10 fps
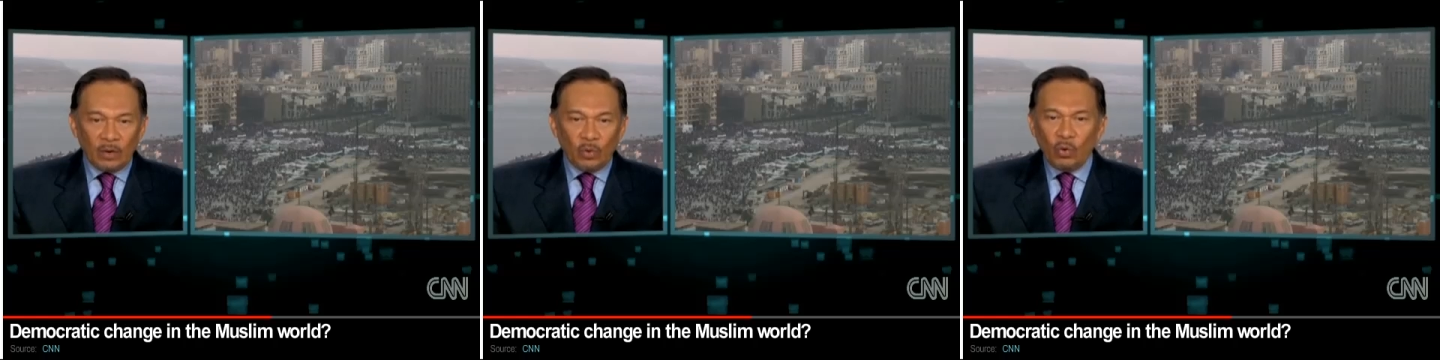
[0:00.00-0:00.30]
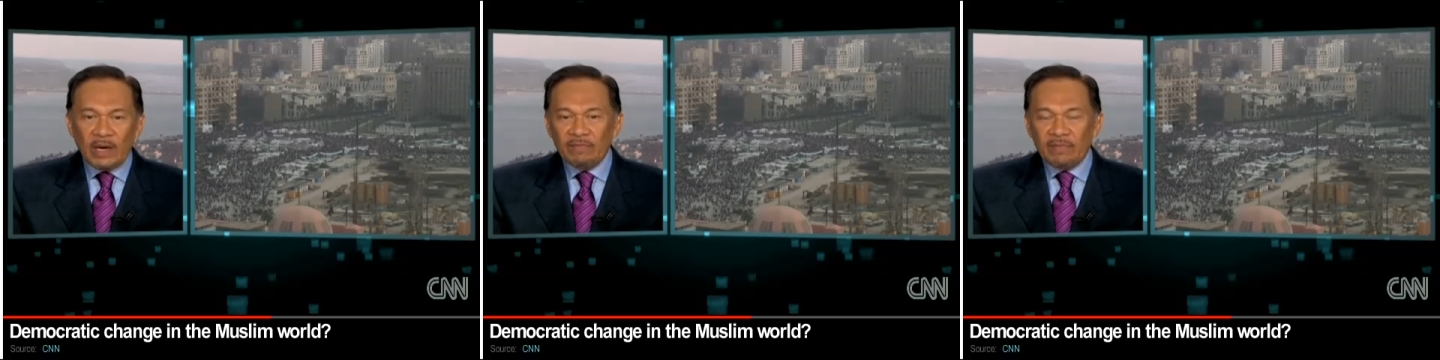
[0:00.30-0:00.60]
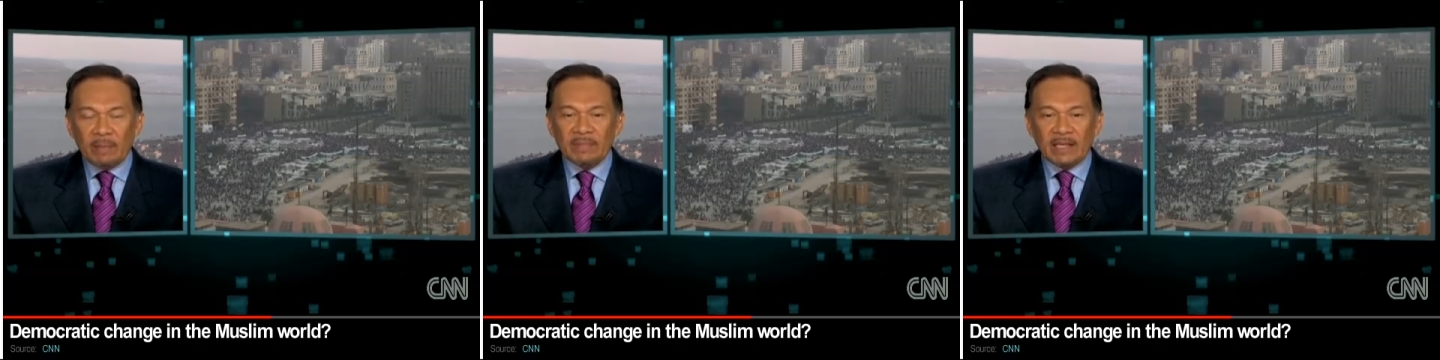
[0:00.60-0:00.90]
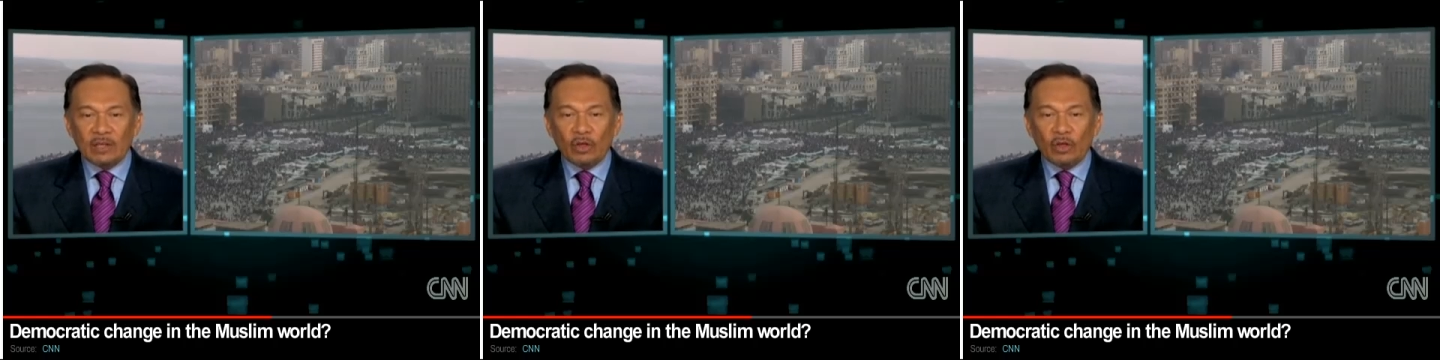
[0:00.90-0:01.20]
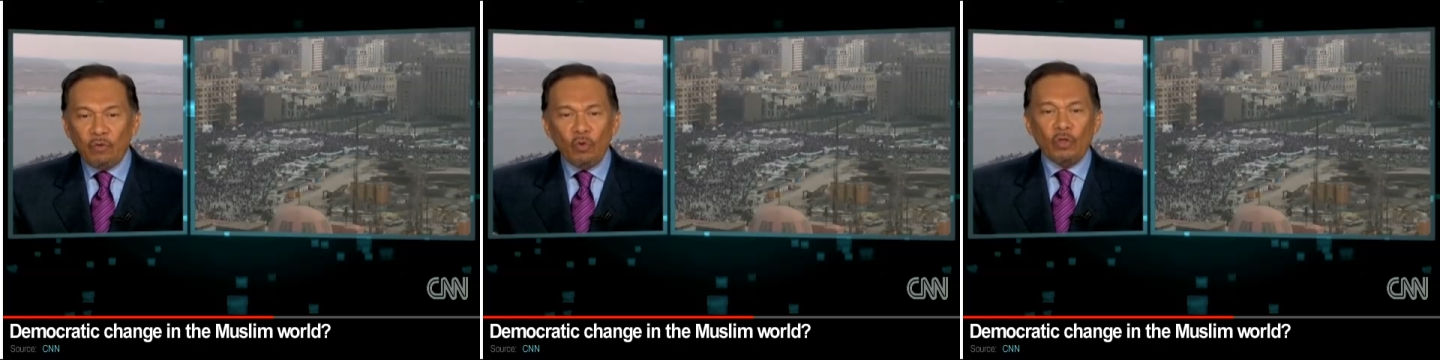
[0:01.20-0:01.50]
Who gave them that
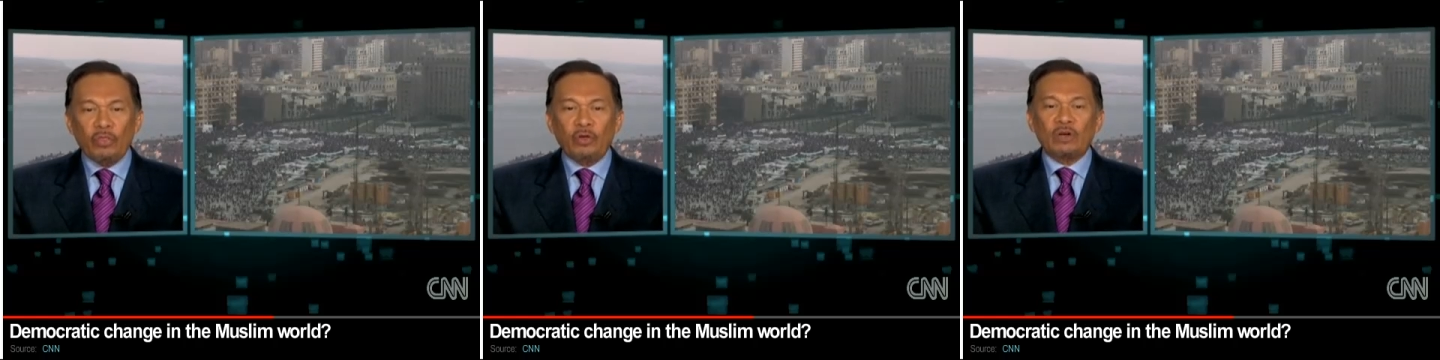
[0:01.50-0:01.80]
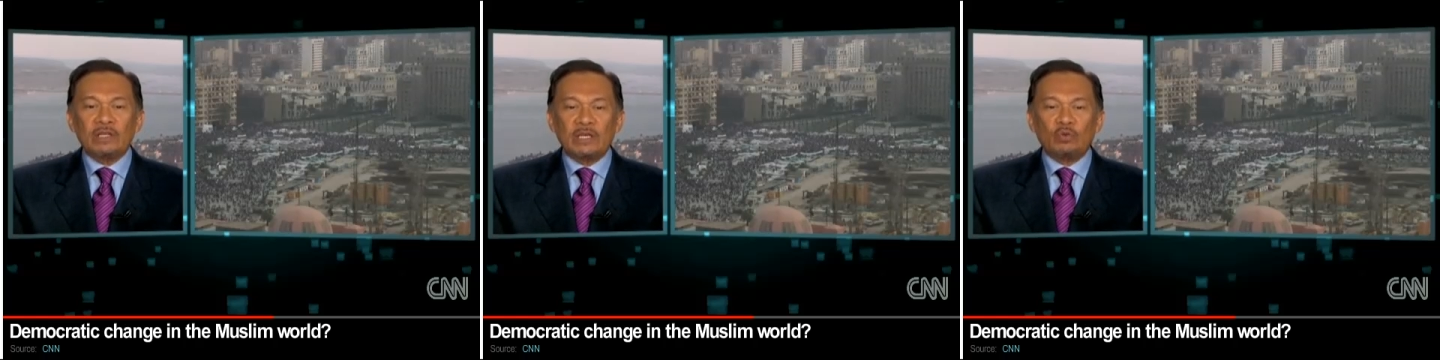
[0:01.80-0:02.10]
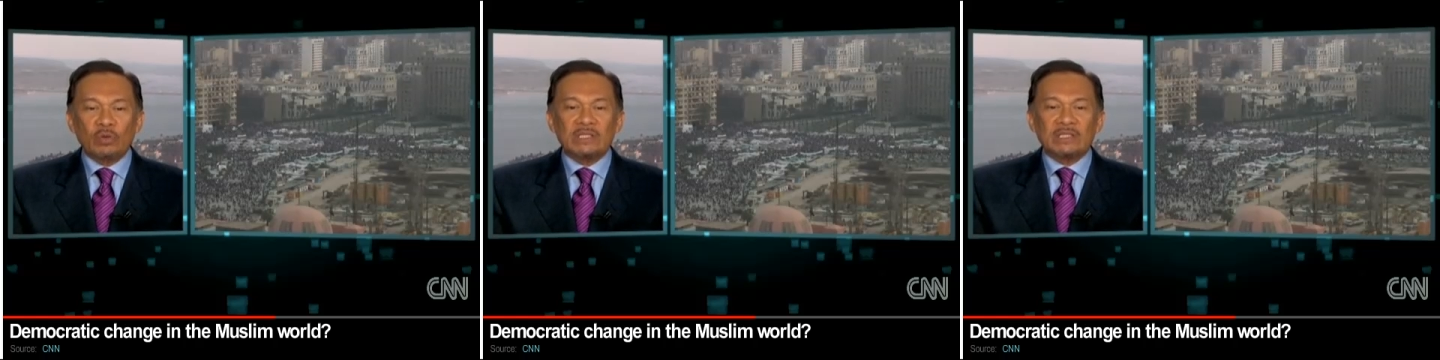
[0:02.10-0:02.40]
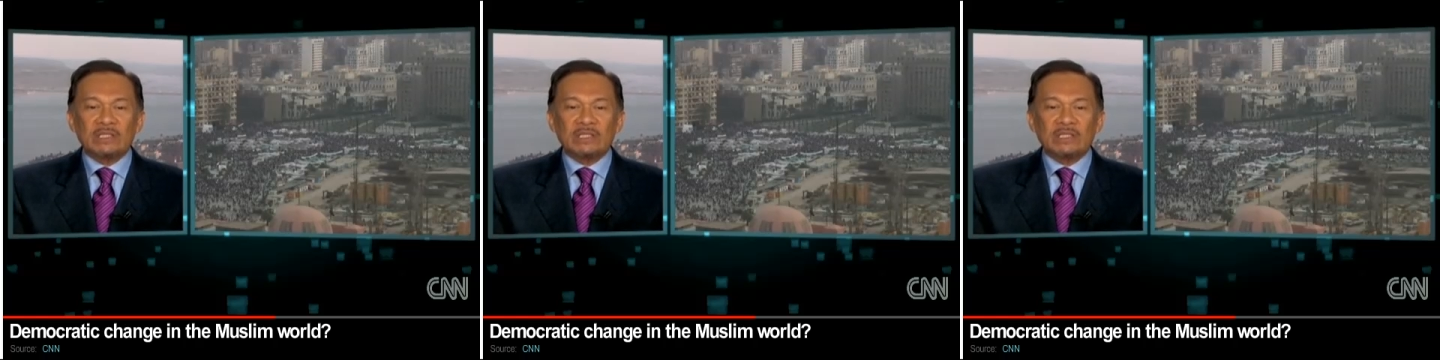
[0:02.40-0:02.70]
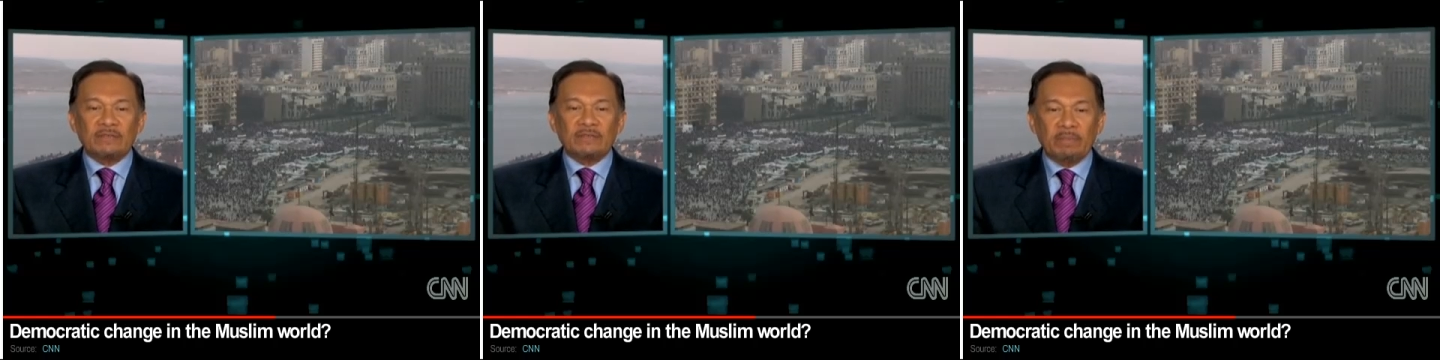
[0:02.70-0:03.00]
full authority to decide
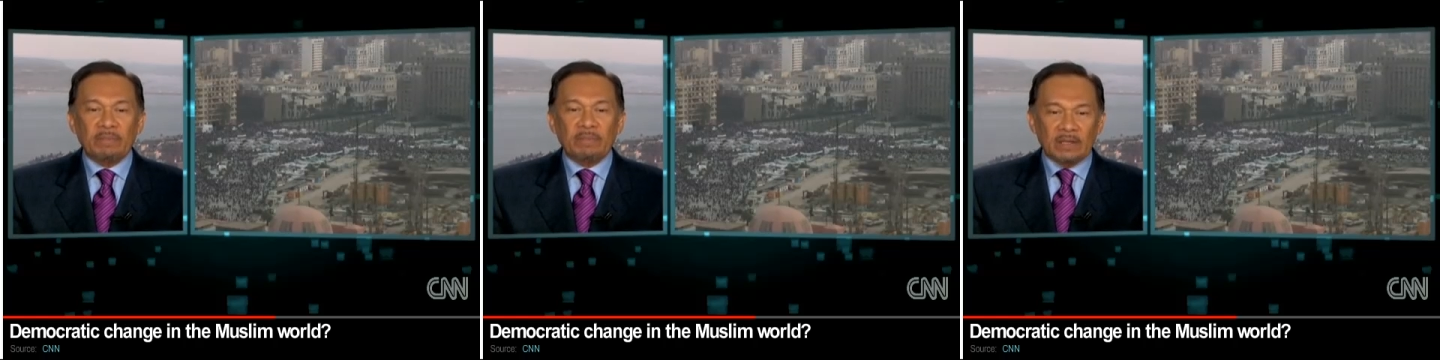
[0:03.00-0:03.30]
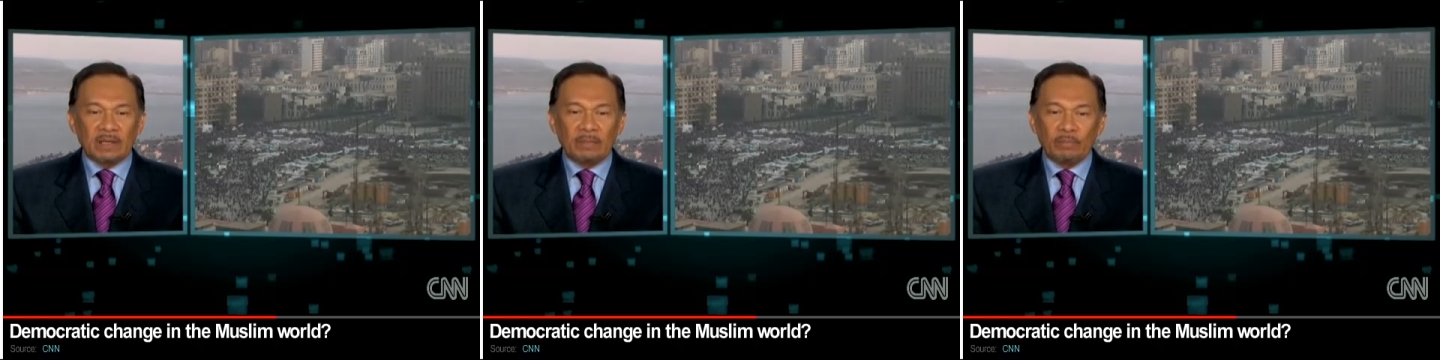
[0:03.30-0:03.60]
for the people?